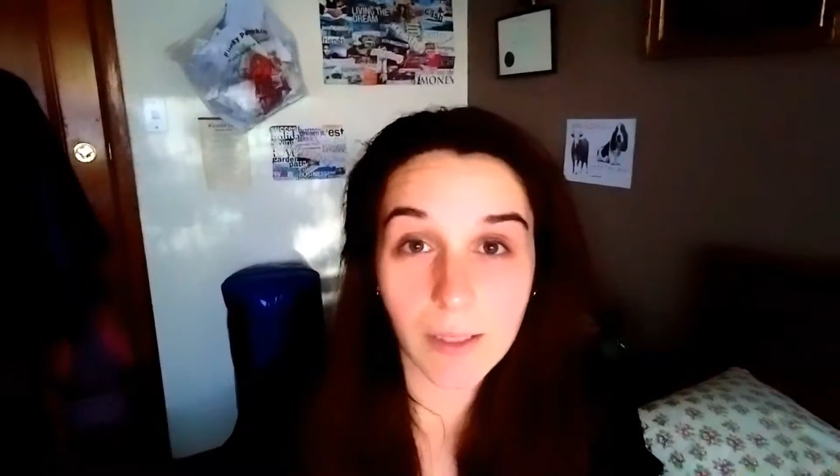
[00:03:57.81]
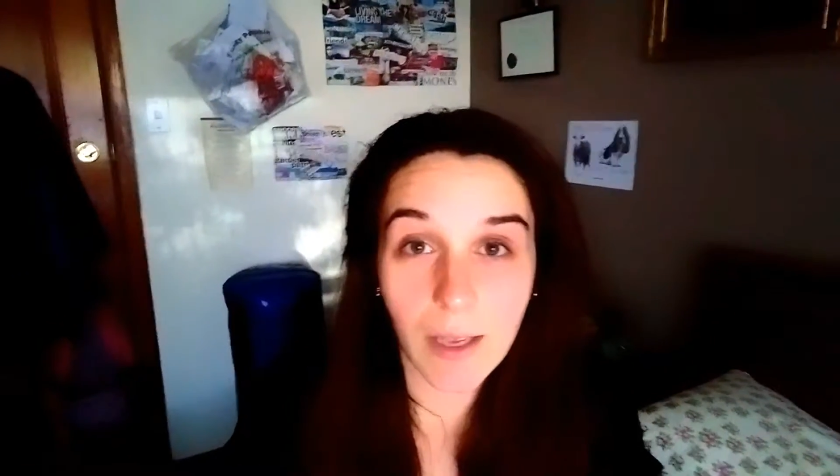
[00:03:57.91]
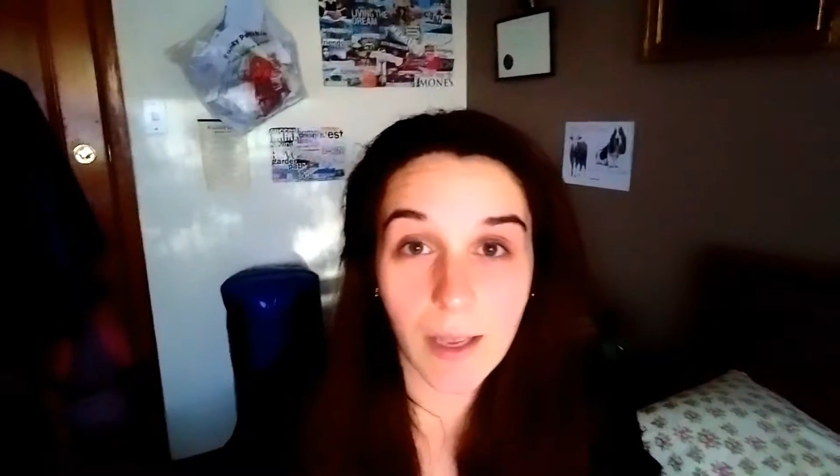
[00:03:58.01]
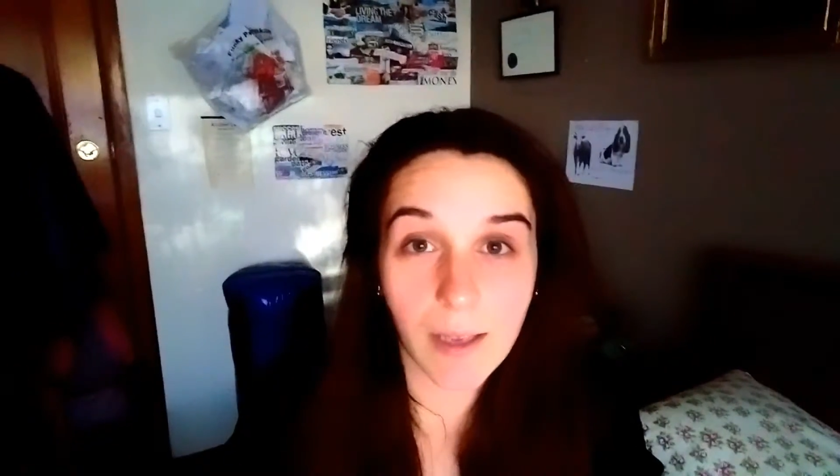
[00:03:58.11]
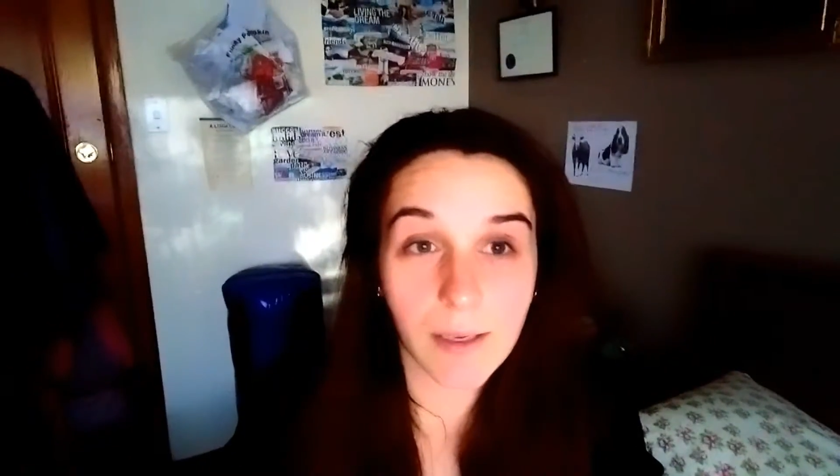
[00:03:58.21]

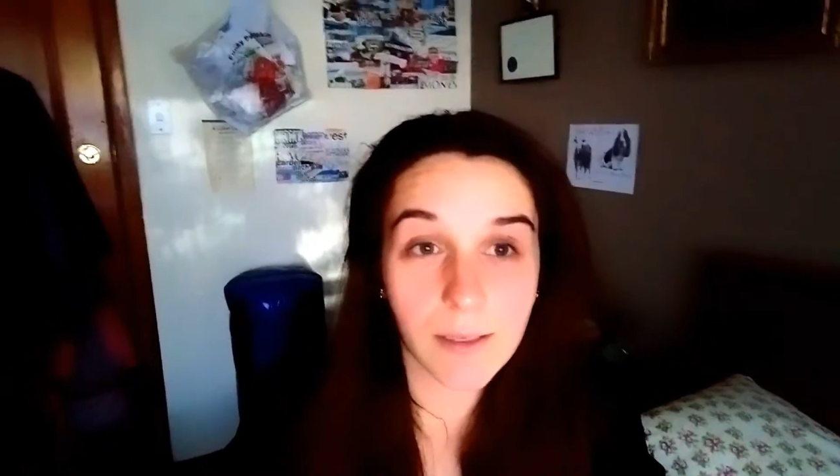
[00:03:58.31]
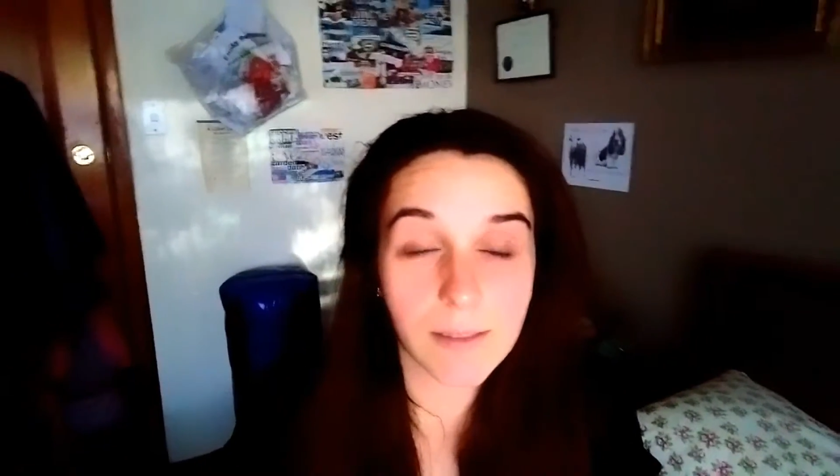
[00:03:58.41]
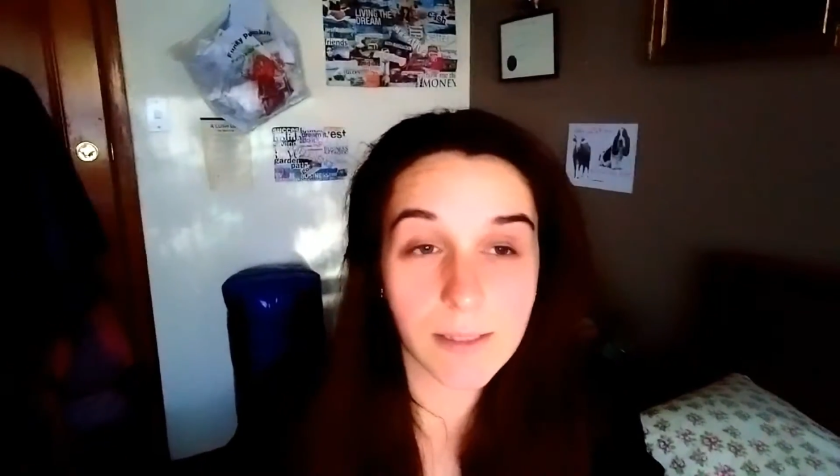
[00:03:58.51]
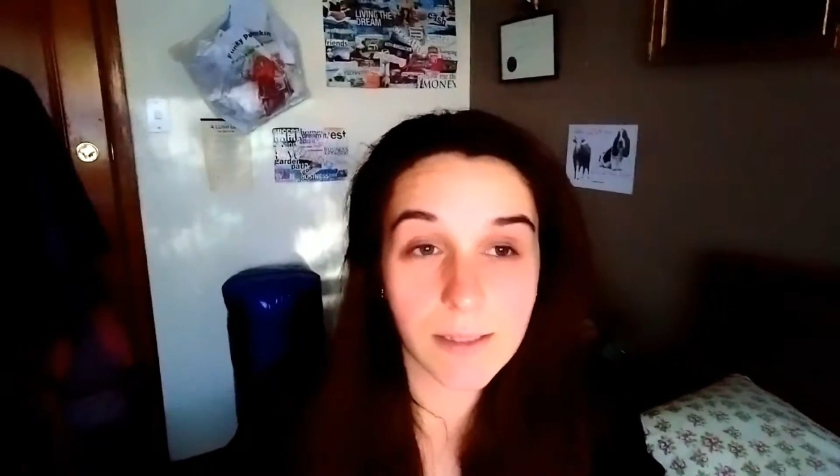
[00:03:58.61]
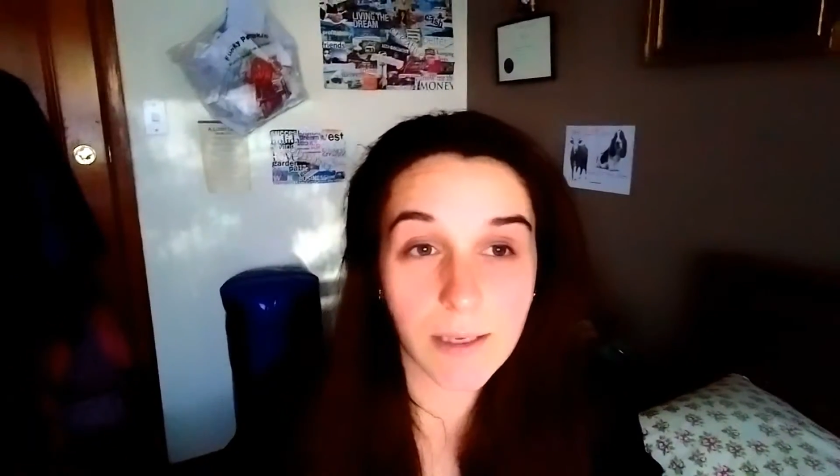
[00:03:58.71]
And
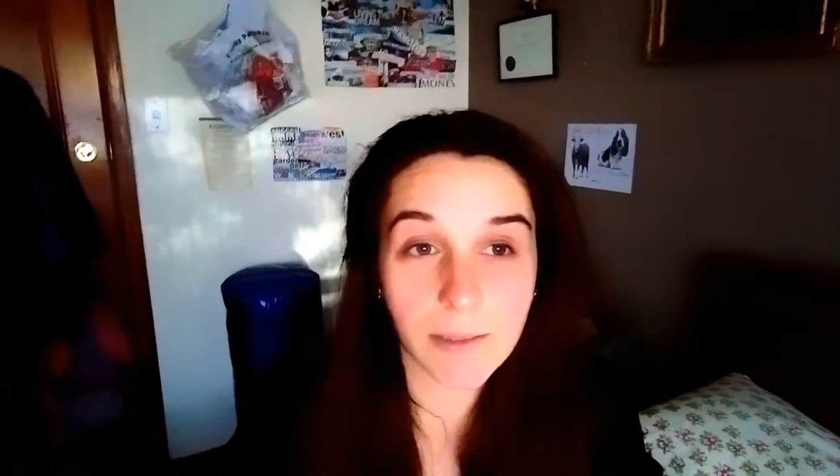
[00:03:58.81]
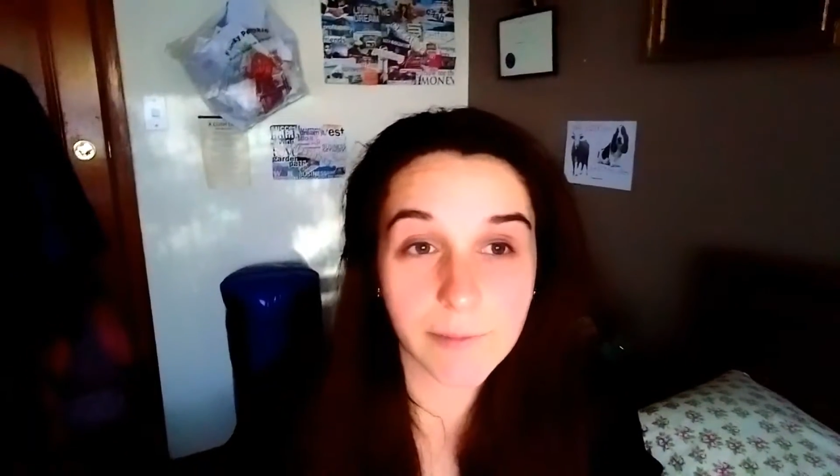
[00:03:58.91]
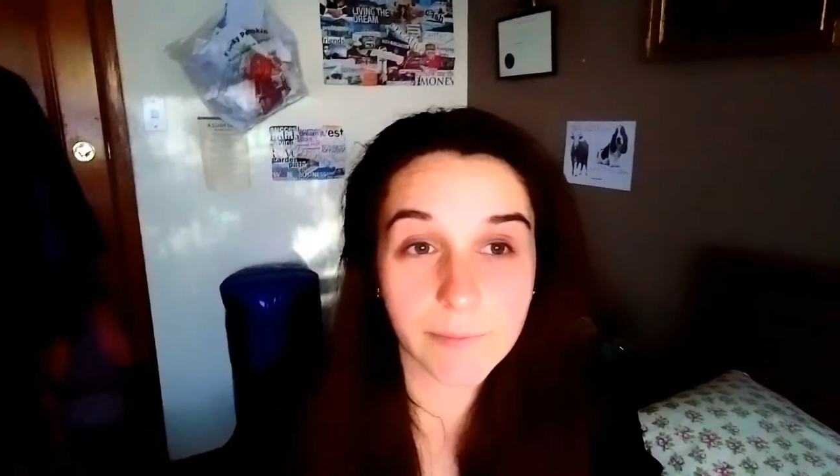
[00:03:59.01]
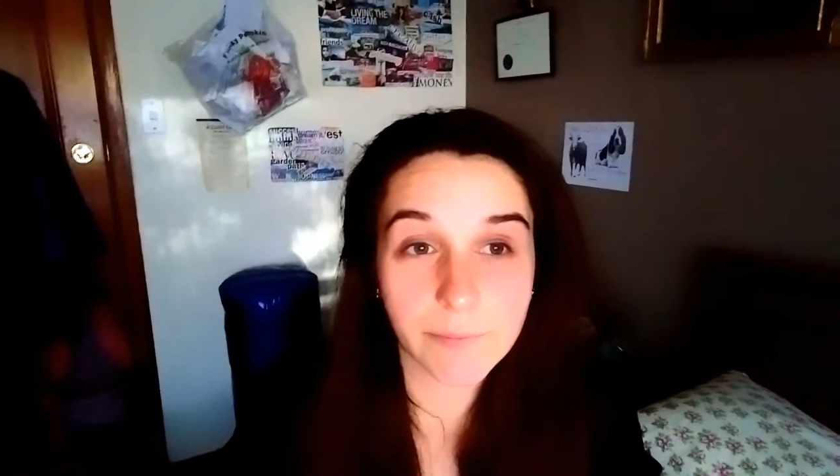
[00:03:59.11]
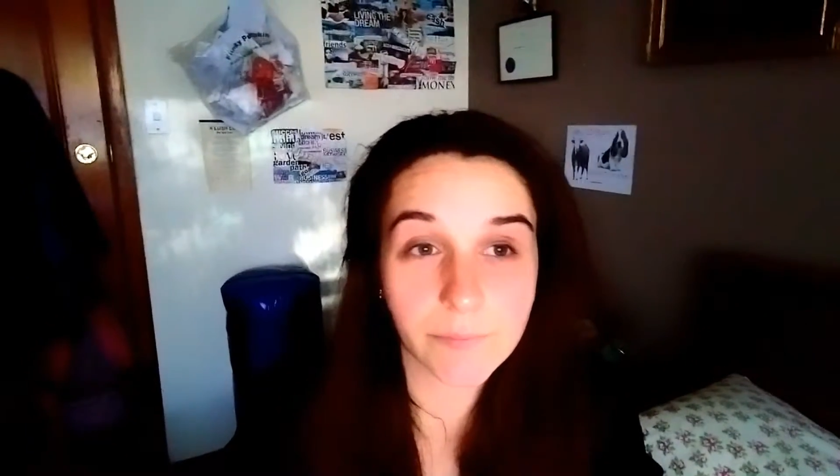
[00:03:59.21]
um,